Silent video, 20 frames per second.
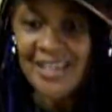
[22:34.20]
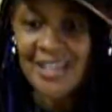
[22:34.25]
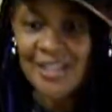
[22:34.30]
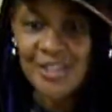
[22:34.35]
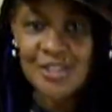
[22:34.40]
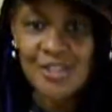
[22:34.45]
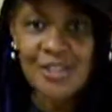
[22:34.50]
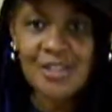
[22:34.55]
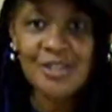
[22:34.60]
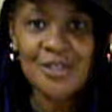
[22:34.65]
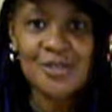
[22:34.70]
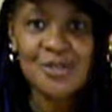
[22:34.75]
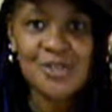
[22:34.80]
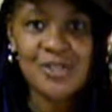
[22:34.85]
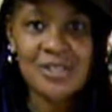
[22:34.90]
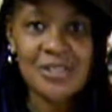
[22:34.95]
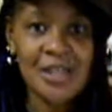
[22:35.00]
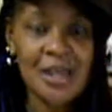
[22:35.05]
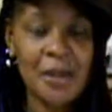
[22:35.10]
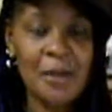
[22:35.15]
each little
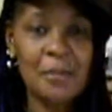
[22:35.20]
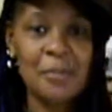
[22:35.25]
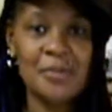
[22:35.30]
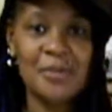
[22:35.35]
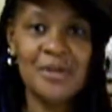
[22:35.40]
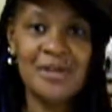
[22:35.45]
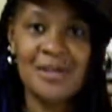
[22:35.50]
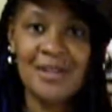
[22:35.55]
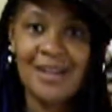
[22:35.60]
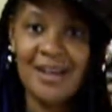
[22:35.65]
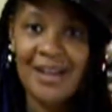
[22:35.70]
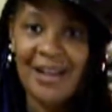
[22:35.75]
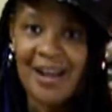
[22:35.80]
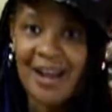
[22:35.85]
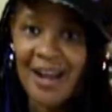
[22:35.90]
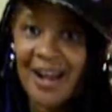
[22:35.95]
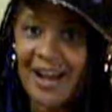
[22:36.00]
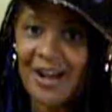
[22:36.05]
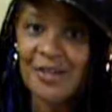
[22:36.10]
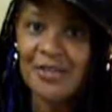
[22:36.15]
step and
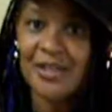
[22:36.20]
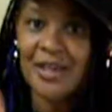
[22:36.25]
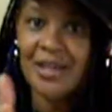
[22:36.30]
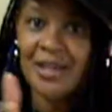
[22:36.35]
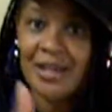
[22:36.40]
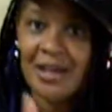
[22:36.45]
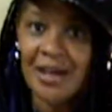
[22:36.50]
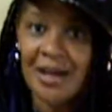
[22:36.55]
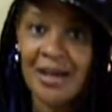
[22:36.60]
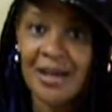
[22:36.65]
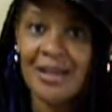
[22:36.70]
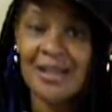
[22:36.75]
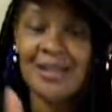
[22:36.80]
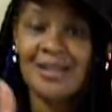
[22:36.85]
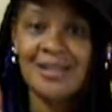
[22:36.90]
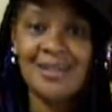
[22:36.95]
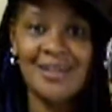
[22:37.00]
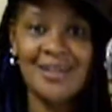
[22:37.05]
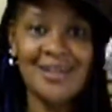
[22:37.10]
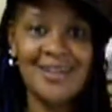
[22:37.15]
how they
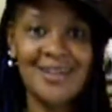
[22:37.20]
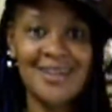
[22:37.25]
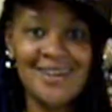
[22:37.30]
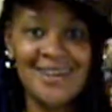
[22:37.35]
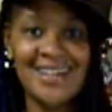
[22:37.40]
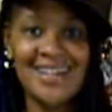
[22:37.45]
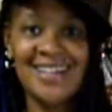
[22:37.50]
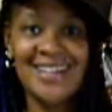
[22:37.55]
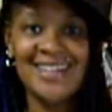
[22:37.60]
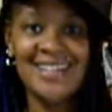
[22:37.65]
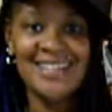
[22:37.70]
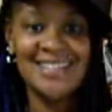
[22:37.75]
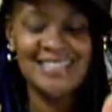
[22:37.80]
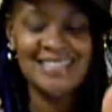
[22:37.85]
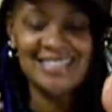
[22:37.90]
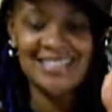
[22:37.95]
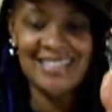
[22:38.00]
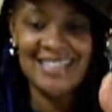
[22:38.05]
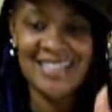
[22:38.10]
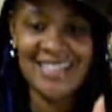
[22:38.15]
cut the
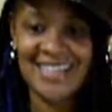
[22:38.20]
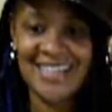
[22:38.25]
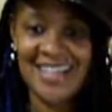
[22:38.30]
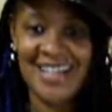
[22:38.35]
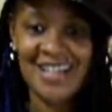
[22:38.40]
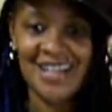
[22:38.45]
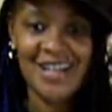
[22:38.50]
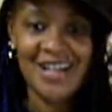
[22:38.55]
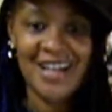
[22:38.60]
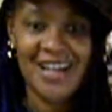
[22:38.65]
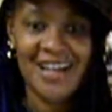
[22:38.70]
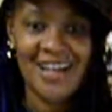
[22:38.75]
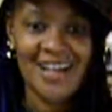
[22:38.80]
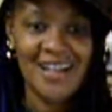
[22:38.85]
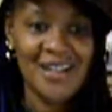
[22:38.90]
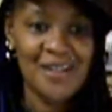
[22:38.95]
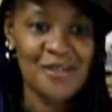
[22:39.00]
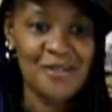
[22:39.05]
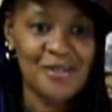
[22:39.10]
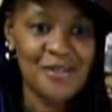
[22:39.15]
ingredients, and
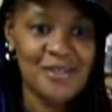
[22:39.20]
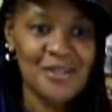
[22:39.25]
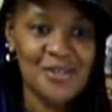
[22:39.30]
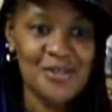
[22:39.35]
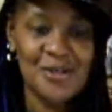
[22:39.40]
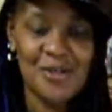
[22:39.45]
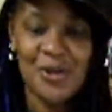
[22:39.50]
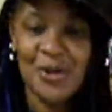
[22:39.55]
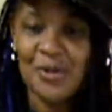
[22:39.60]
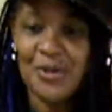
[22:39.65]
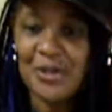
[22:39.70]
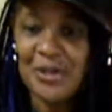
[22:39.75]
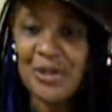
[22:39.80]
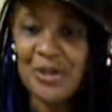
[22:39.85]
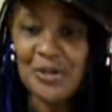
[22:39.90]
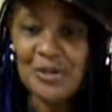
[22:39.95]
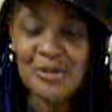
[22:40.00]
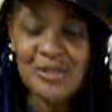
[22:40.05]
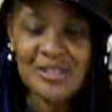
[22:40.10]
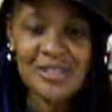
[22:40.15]
you know, it
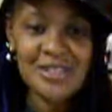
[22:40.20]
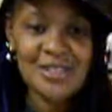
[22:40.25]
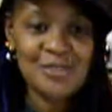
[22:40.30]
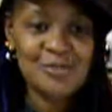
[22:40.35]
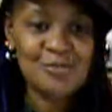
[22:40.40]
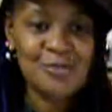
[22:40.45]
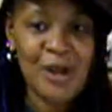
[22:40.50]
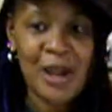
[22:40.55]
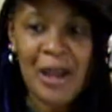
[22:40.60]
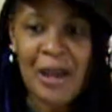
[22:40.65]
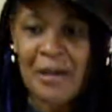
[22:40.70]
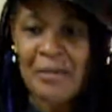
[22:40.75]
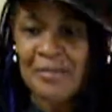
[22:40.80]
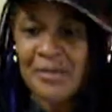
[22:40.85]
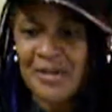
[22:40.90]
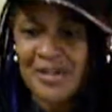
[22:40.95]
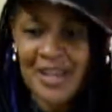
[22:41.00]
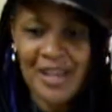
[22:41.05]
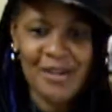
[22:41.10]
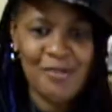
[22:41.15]
goes in this
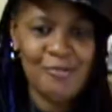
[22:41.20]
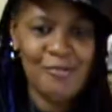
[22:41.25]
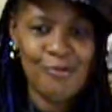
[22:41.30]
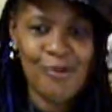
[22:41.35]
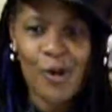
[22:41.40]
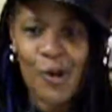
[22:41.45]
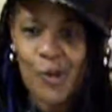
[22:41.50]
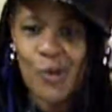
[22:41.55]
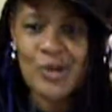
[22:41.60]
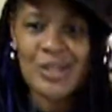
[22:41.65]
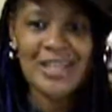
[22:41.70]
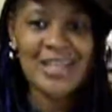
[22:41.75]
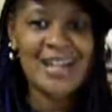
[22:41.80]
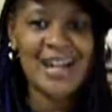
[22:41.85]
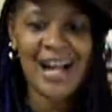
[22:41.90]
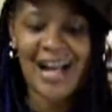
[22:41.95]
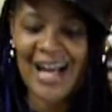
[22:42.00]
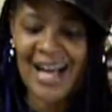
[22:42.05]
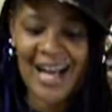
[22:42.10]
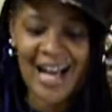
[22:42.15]
wrap and they roll
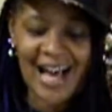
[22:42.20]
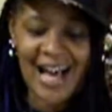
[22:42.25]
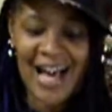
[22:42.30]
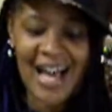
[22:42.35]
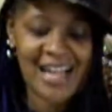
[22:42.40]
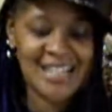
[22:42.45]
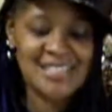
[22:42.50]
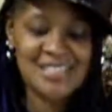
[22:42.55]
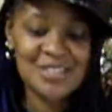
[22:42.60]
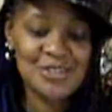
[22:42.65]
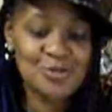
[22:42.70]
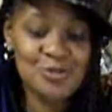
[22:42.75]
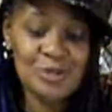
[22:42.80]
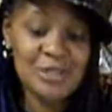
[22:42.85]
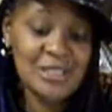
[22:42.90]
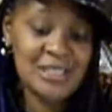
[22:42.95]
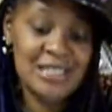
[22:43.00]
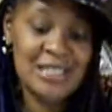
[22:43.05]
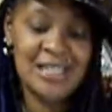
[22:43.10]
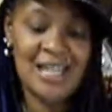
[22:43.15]
it. I just
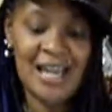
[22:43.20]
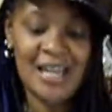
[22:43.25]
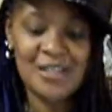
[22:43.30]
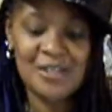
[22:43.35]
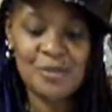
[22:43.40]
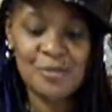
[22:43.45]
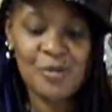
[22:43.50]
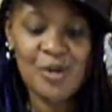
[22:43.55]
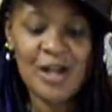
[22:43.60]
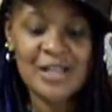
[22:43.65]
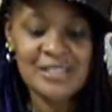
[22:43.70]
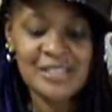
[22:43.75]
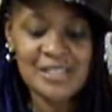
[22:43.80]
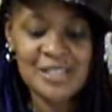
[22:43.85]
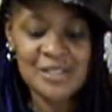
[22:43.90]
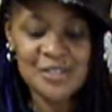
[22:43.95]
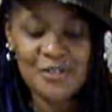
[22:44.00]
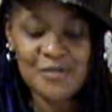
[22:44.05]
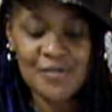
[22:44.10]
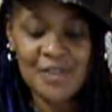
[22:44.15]
really like the
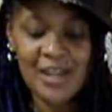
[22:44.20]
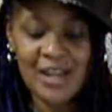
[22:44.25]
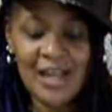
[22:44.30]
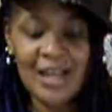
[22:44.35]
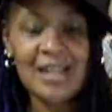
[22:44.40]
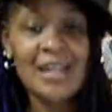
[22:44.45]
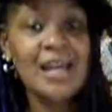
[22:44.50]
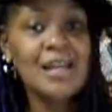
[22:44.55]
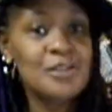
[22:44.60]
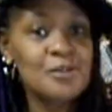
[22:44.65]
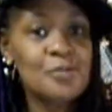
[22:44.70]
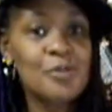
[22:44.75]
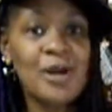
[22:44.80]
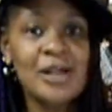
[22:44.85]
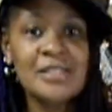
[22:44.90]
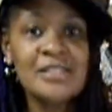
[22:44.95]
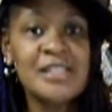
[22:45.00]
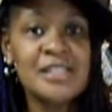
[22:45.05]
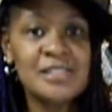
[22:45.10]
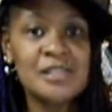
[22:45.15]
process of that. I like the
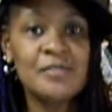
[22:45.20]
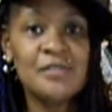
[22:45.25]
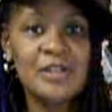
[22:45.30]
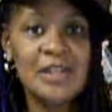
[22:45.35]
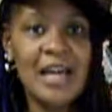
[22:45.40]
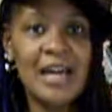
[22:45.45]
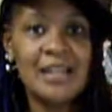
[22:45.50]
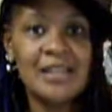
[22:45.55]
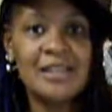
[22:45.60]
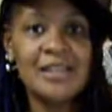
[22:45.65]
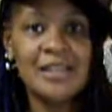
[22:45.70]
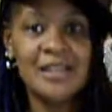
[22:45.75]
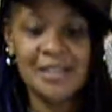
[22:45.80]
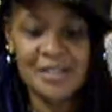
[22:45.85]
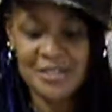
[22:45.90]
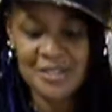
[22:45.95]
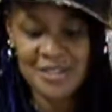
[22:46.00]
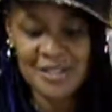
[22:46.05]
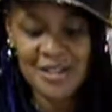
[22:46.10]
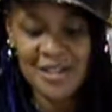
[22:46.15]
process of a lot of
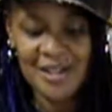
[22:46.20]
things.